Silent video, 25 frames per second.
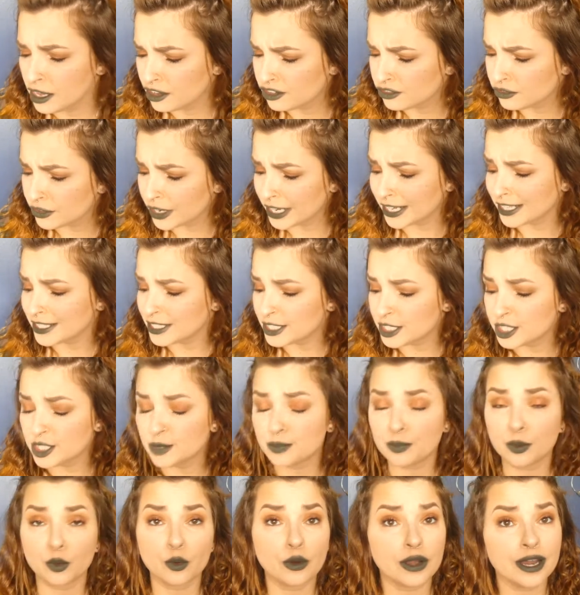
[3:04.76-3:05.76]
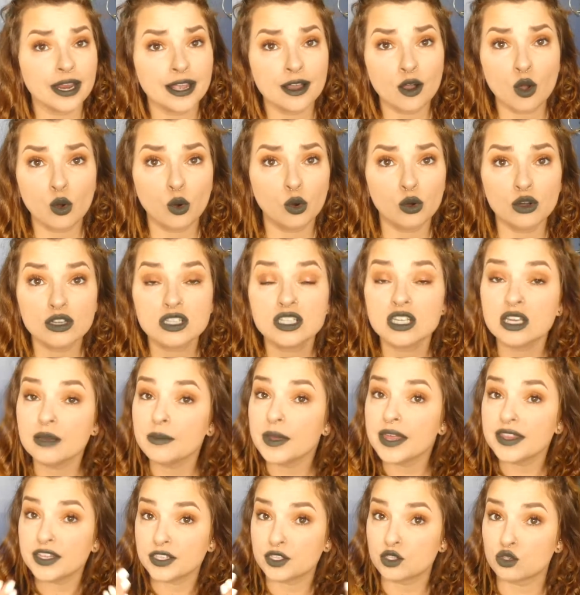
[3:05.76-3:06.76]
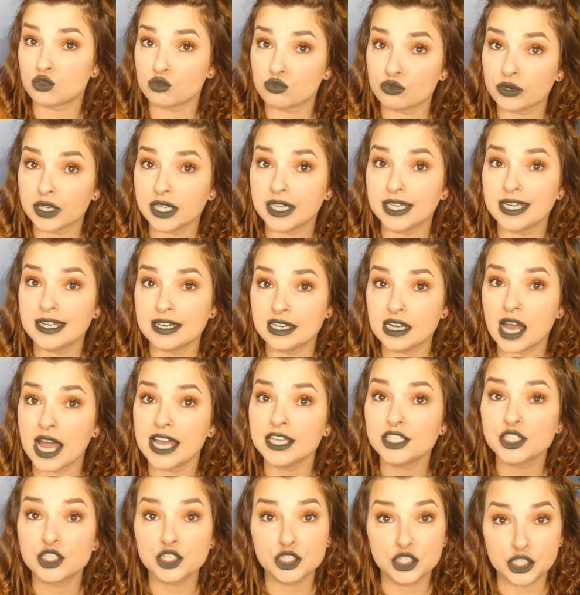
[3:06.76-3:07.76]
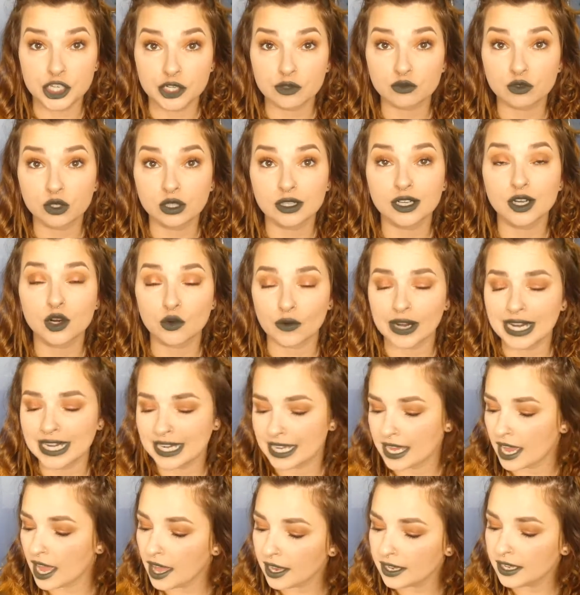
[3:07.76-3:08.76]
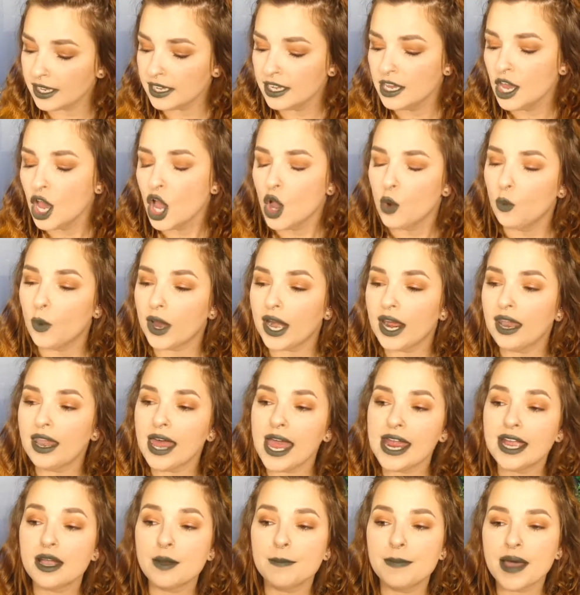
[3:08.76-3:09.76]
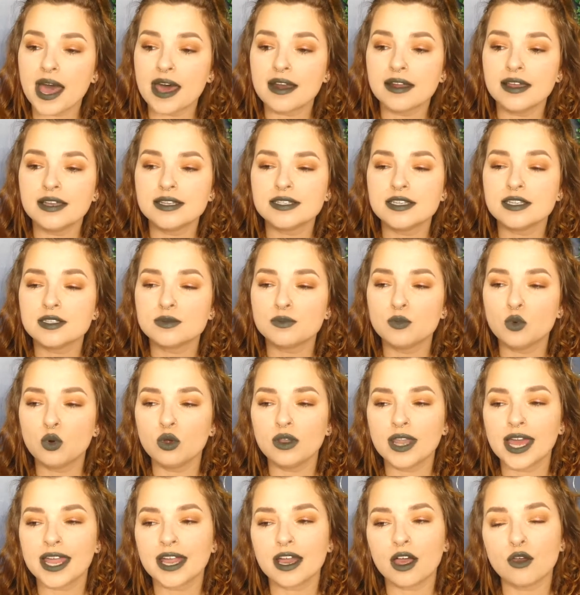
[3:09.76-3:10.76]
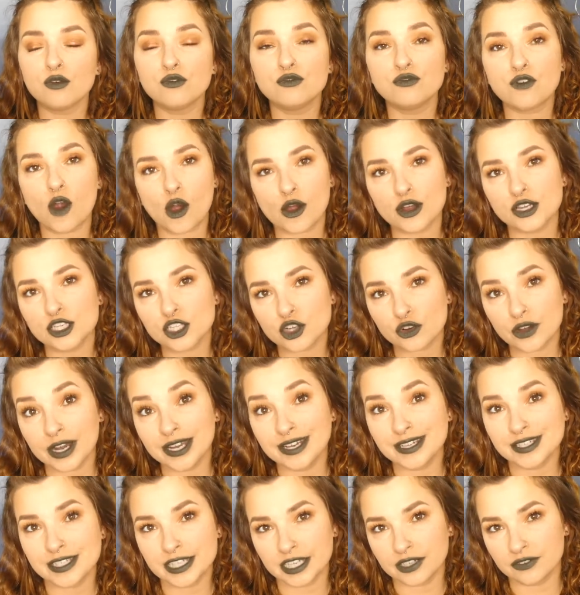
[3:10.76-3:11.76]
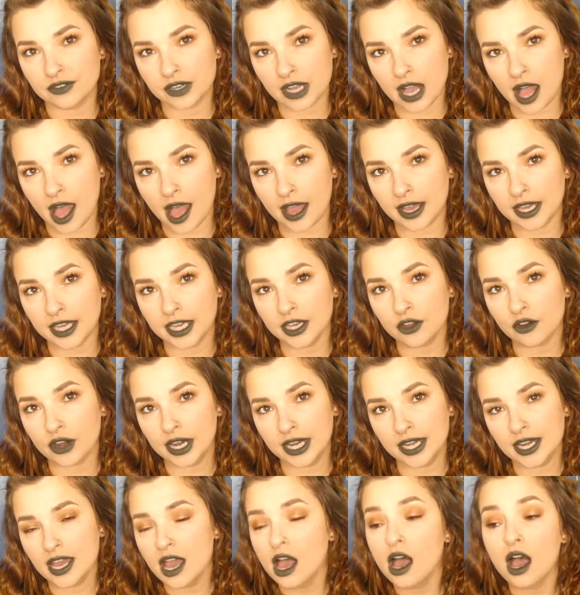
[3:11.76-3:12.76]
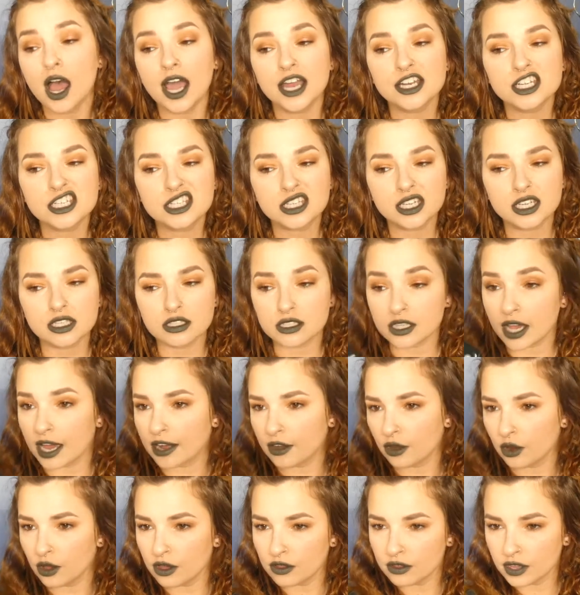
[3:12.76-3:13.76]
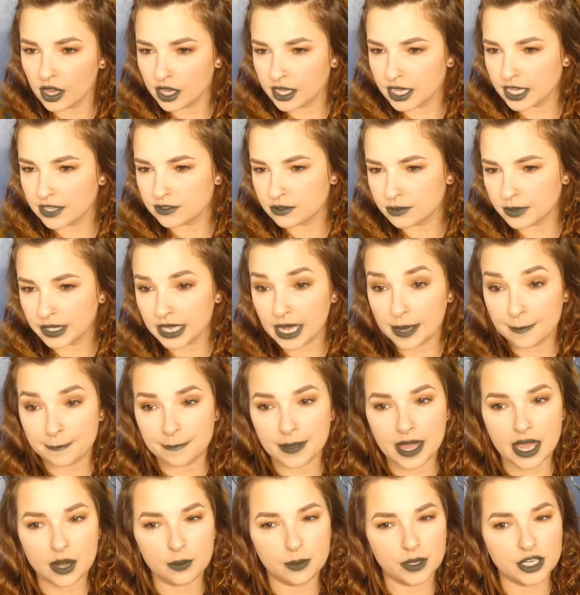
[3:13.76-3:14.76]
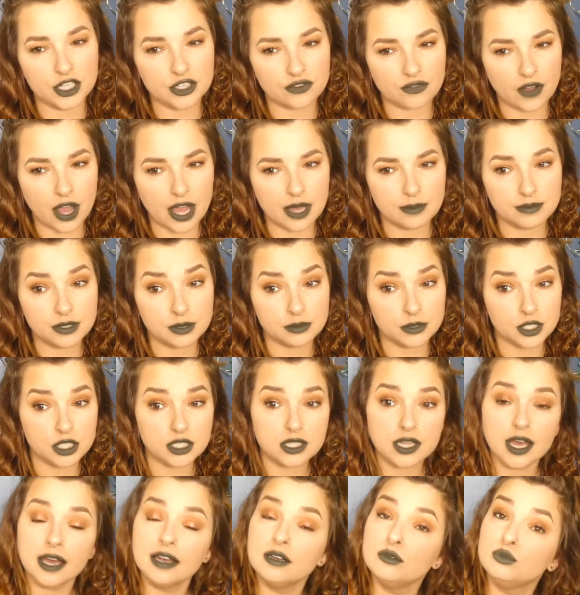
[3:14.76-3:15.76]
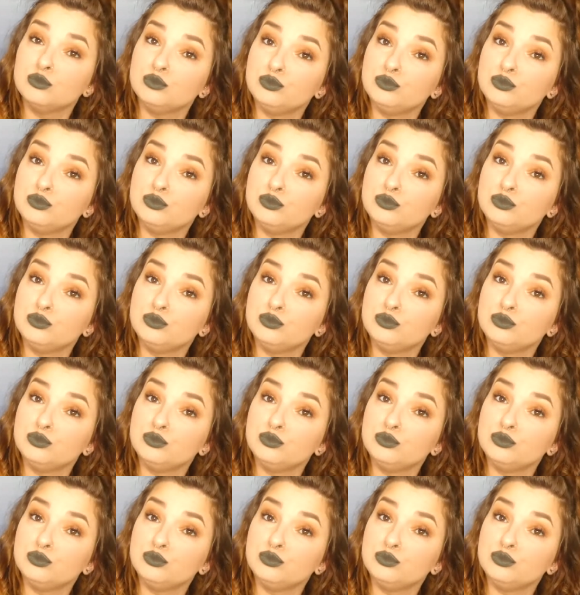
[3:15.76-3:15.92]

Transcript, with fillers: freaking spring, autumn. This is a really nice general green color. What I like about it is it's more like a forest green instead of a khaki green. I just think it's, I don't know, it gives me like bad bitch vibes. I'm just like,